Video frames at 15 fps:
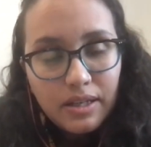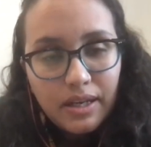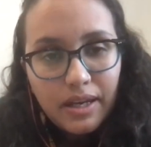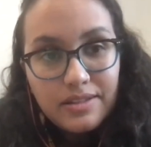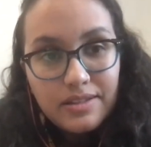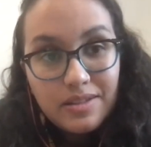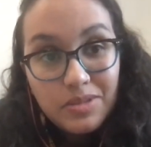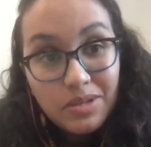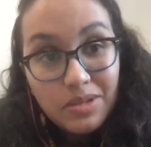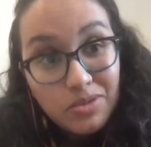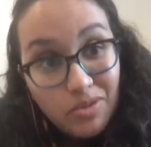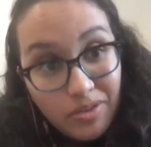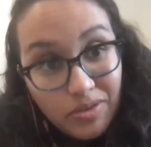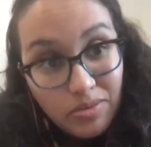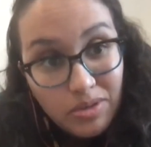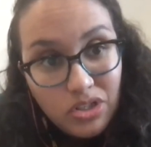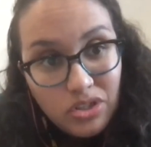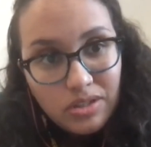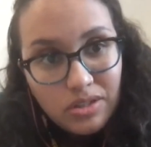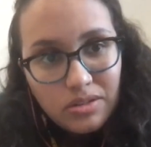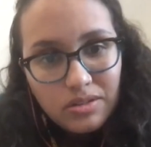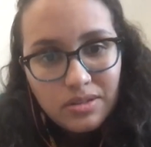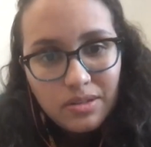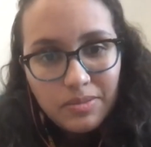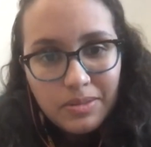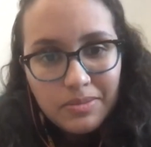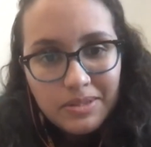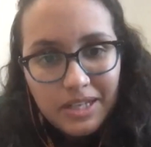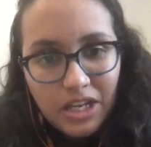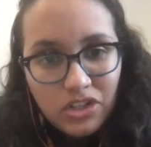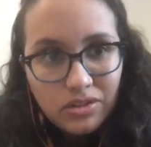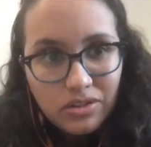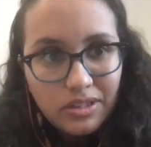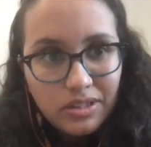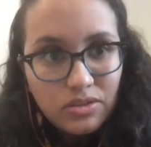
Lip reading: and sometimes throughout the region, sometimes nationally.